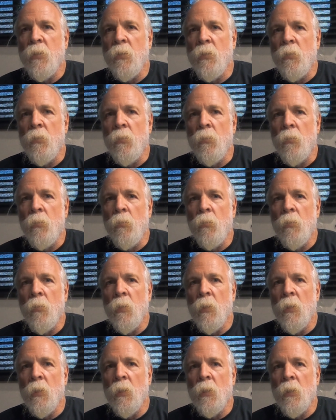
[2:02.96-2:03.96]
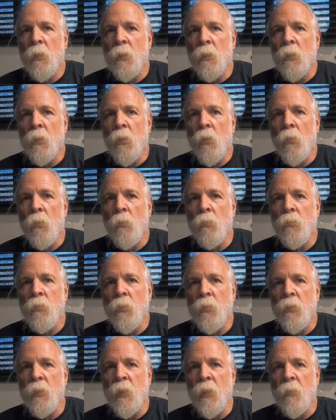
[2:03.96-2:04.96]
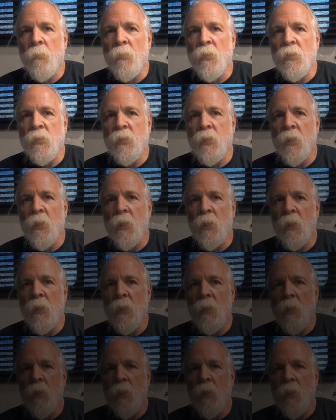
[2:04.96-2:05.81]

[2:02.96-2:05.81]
to go to the embassy.